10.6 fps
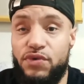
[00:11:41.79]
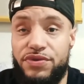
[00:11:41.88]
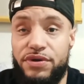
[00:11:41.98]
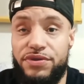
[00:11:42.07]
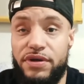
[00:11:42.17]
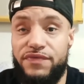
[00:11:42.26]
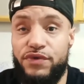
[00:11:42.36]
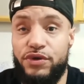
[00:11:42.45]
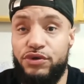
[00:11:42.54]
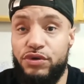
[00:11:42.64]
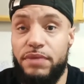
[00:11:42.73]
They're there for
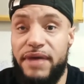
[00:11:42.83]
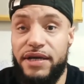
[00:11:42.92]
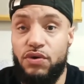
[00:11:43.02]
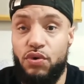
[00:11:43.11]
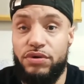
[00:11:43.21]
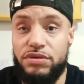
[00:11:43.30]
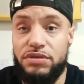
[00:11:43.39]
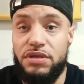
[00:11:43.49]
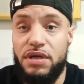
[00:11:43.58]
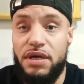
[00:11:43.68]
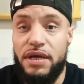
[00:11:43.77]
you to make orders
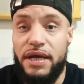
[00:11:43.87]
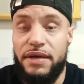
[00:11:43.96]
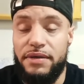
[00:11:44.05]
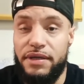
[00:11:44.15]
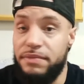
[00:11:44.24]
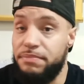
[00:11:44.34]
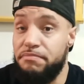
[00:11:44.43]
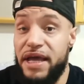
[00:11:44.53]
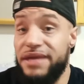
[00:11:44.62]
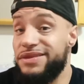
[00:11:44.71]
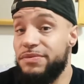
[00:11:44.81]
and
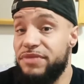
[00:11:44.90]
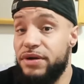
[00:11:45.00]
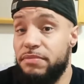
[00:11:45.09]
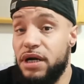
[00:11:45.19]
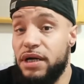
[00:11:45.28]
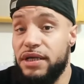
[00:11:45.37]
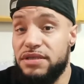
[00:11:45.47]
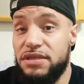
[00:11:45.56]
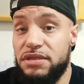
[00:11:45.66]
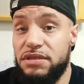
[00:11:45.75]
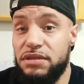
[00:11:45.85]
make them their money
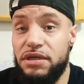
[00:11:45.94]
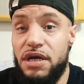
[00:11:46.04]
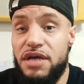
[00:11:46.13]
essentially.